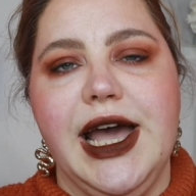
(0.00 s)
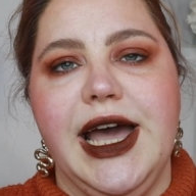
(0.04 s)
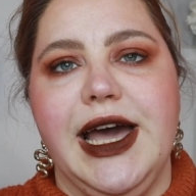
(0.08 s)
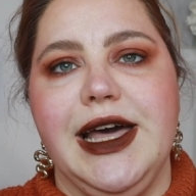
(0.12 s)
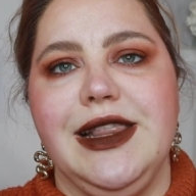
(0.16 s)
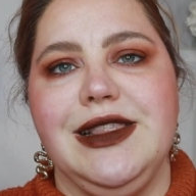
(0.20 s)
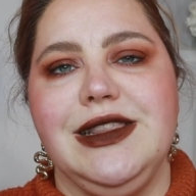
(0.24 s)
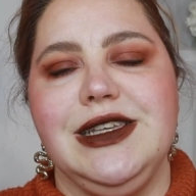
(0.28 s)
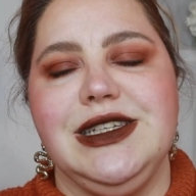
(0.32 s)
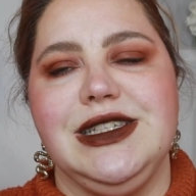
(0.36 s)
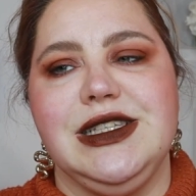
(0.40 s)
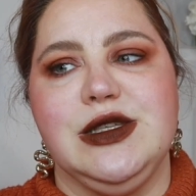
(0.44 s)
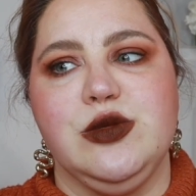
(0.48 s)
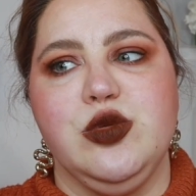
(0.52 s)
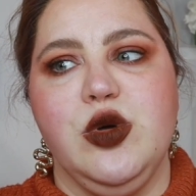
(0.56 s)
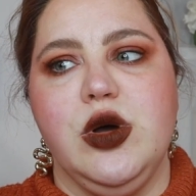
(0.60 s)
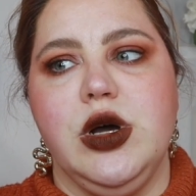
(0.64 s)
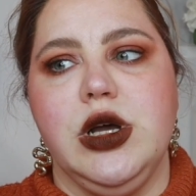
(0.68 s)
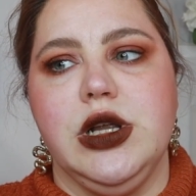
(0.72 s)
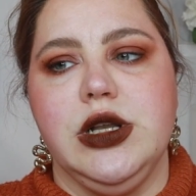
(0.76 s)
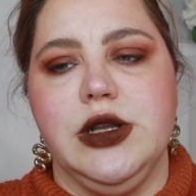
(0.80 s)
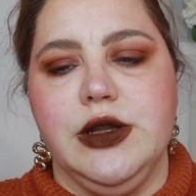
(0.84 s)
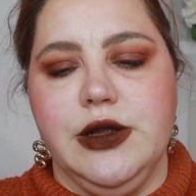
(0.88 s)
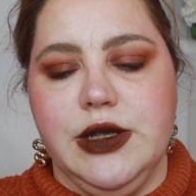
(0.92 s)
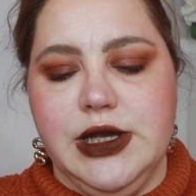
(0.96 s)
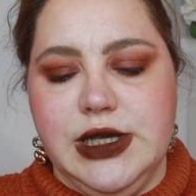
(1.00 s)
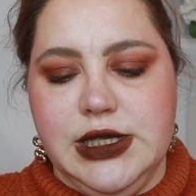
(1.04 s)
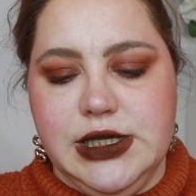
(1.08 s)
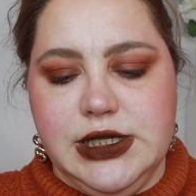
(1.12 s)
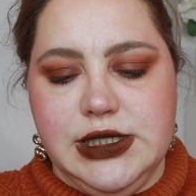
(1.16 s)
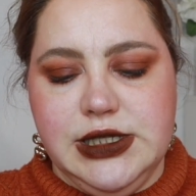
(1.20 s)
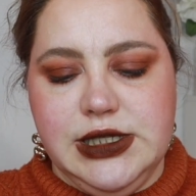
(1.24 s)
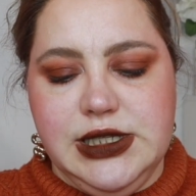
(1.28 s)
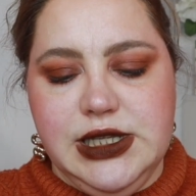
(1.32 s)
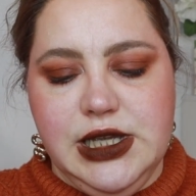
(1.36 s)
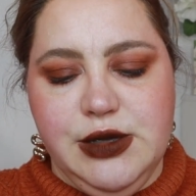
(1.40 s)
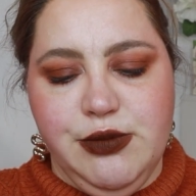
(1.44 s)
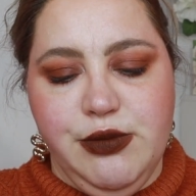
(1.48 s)
And this one
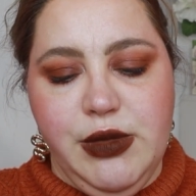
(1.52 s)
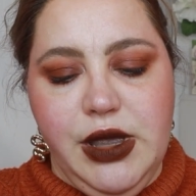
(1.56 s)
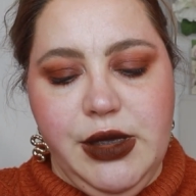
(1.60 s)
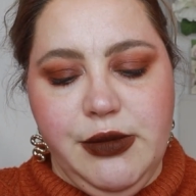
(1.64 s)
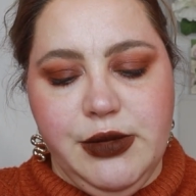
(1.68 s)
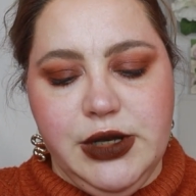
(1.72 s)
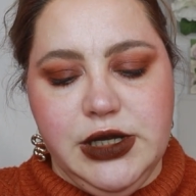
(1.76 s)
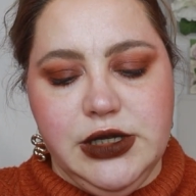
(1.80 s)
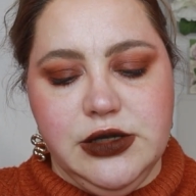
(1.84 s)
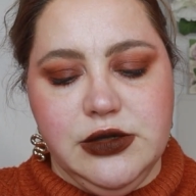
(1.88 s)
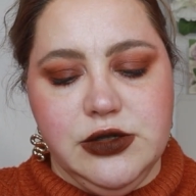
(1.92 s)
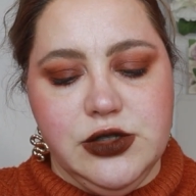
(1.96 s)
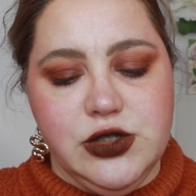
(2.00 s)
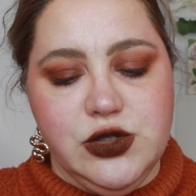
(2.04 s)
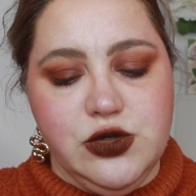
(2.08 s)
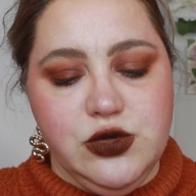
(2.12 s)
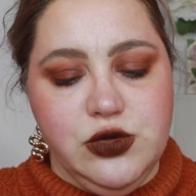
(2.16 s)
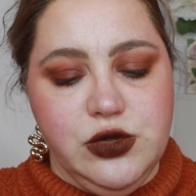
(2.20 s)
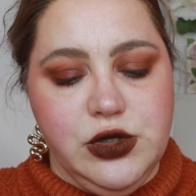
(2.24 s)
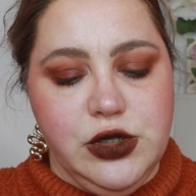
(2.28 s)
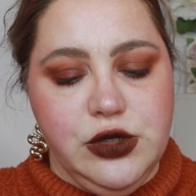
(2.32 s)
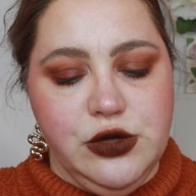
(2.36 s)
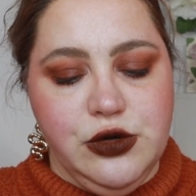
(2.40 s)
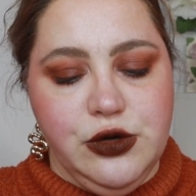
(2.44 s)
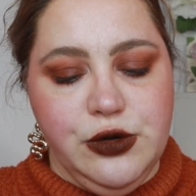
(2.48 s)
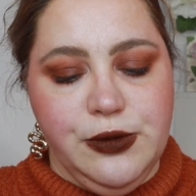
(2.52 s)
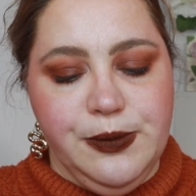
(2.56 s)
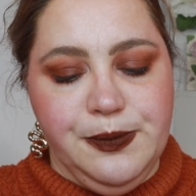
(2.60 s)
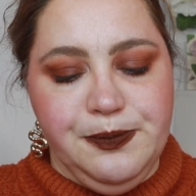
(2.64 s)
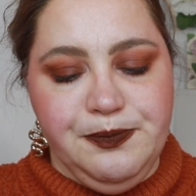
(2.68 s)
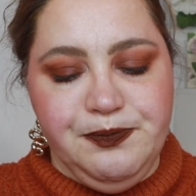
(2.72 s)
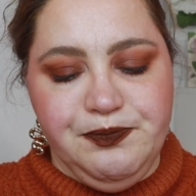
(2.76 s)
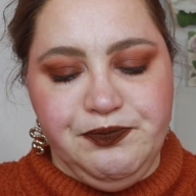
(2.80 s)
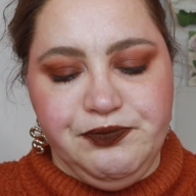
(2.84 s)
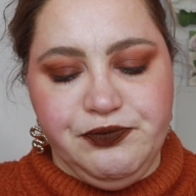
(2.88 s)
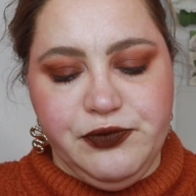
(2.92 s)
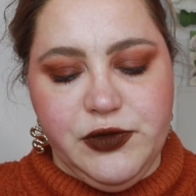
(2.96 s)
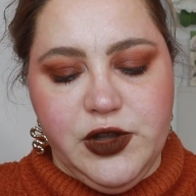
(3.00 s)
is the Maybelline Studio
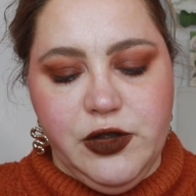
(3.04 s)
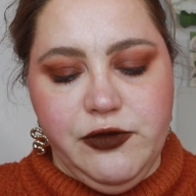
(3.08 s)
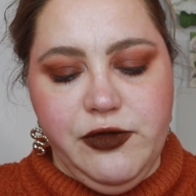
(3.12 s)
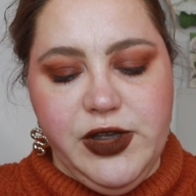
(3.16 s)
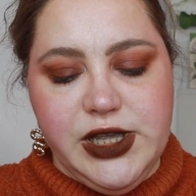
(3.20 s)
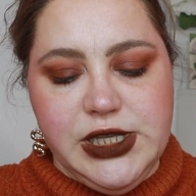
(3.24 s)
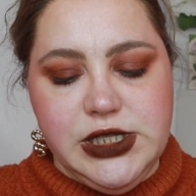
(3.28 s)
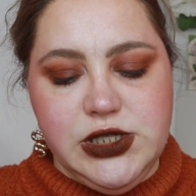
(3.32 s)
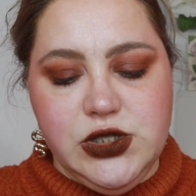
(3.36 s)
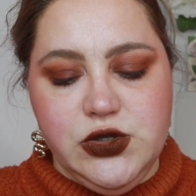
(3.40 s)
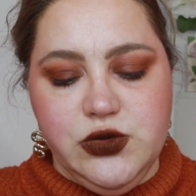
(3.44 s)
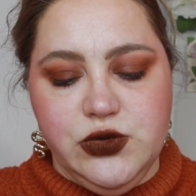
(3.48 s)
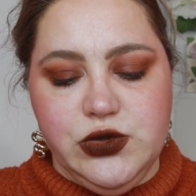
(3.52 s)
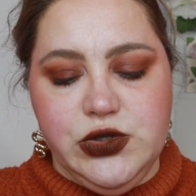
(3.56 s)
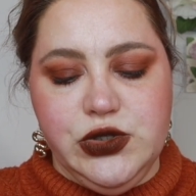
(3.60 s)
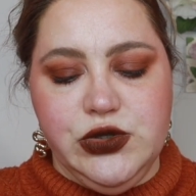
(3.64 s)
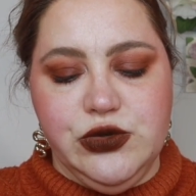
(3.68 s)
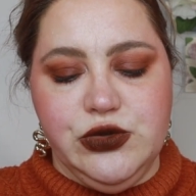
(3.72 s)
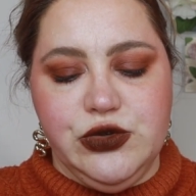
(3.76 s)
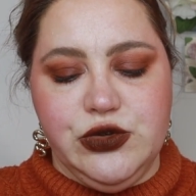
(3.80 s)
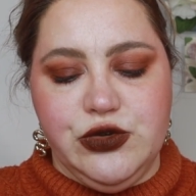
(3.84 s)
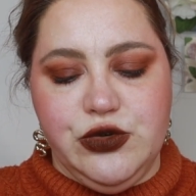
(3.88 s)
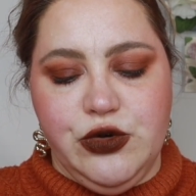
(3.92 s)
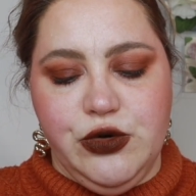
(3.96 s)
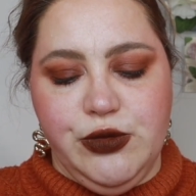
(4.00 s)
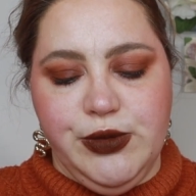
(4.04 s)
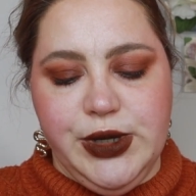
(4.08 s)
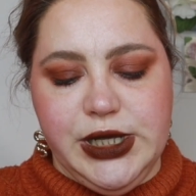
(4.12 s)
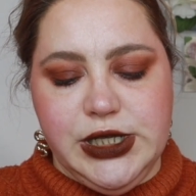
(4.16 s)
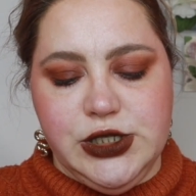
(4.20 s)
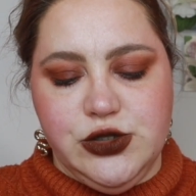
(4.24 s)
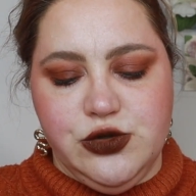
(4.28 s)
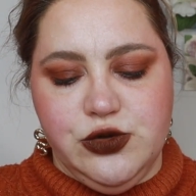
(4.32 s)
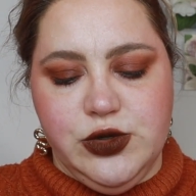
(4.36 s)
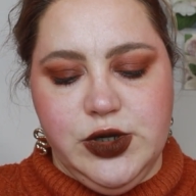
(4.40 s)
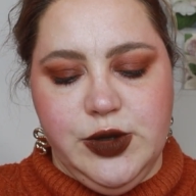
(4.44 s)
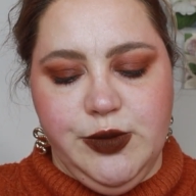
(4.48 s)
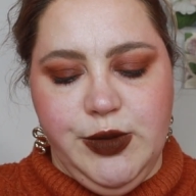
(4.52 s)
Face Studio Chrome
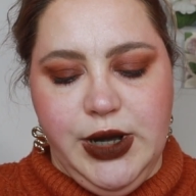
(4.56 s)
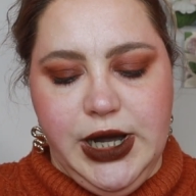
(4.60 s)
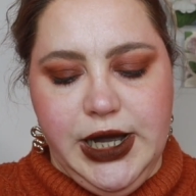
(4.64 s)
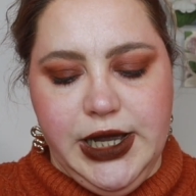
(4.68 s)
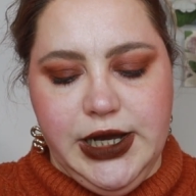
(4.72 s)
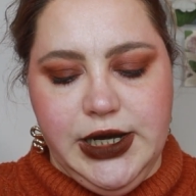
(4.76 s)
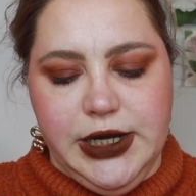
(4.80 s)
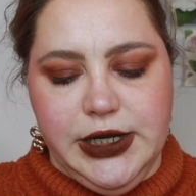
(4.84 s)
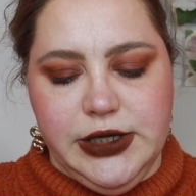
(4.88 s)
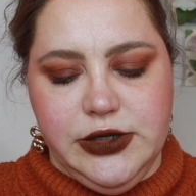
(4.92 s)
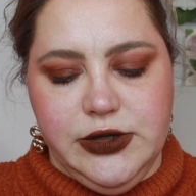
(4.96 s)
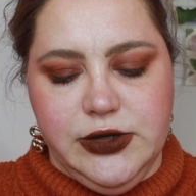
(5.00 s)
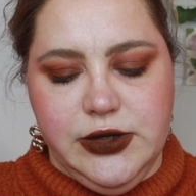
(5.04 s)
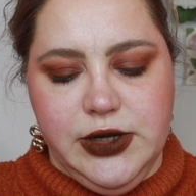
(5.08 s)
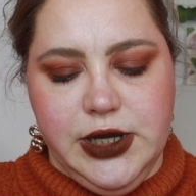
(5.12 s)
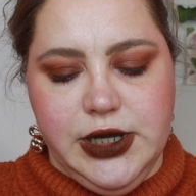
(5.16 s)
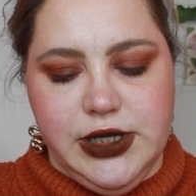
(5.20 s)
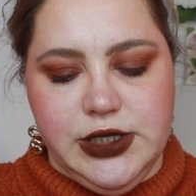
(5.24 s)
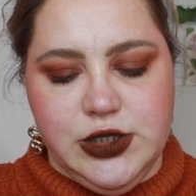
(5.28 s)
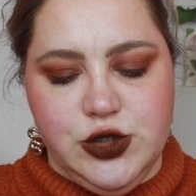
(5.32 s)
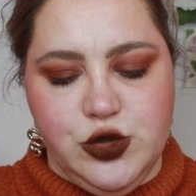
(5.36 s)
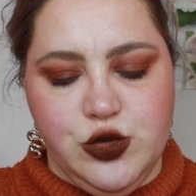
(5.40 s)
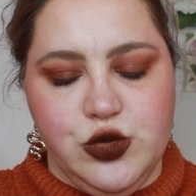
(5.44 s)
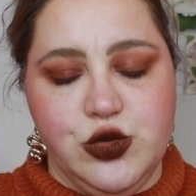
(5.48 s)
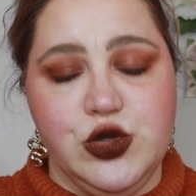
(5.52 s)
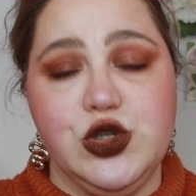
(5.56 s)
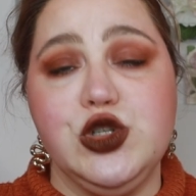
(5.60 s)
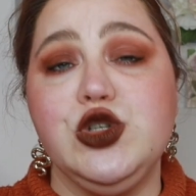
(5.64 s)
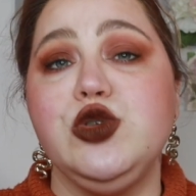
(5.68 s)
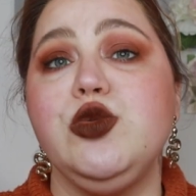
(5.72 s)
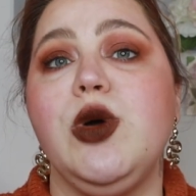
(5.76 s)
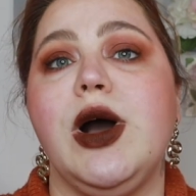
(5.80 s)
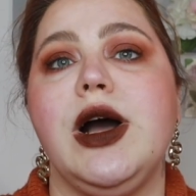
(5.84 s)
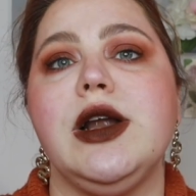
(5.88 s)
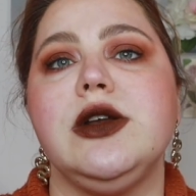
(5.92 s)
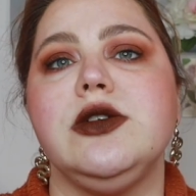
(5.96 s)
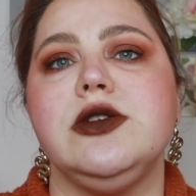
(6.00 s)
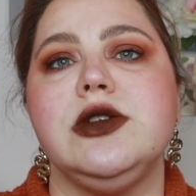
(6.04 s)
Extreme Highlighter in
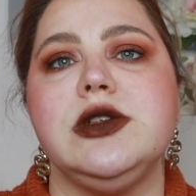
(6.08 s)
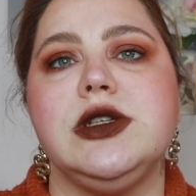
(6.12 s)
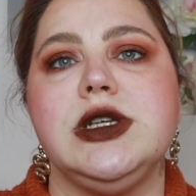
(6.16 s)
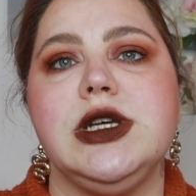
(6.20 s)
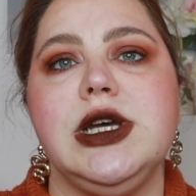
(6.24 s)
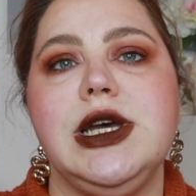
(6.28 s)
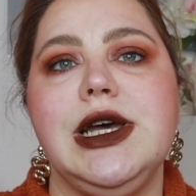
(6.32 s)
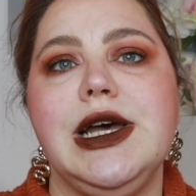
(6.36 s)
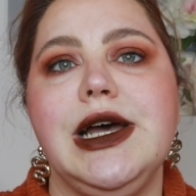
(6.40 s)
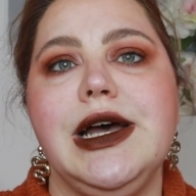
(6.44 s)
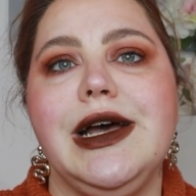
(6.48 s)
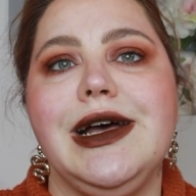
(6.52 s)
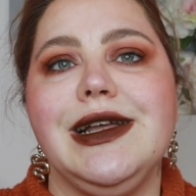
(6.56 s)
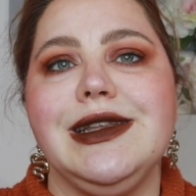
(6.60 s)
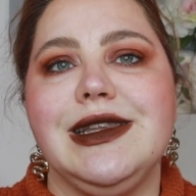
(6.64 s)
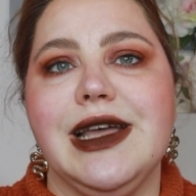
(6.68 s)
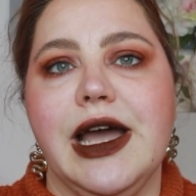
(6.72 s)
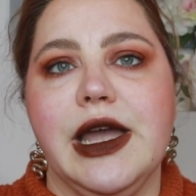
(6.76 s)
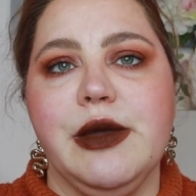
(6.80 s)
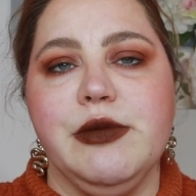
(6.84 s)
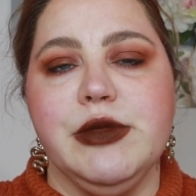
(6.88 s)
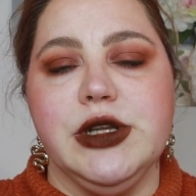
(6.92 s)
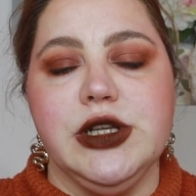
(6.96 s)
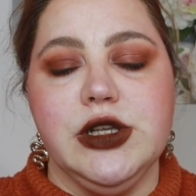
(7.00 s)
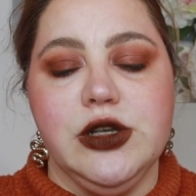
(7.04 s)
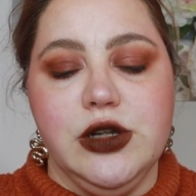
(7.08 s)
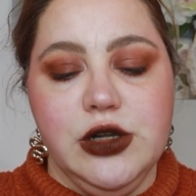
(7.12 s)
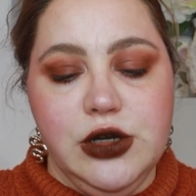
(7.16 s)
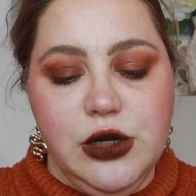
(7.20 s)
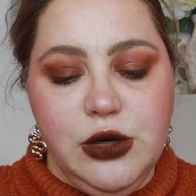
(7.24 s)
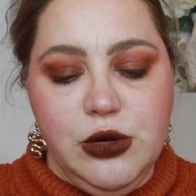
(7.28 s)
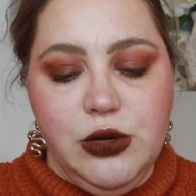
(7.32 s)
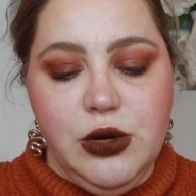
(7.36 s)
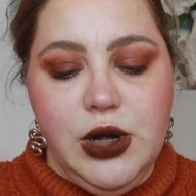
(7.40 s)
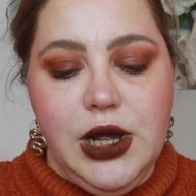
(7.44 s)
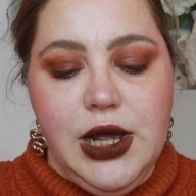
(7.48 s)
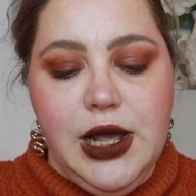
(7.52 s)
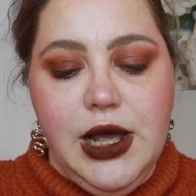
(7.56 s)
200 Diamond
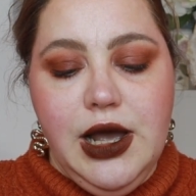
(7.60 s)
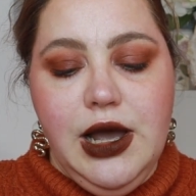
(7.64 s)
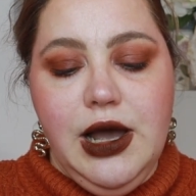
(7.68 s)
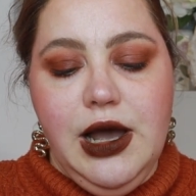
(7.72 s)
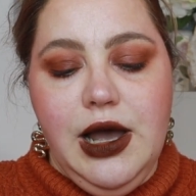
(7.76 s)
Glow.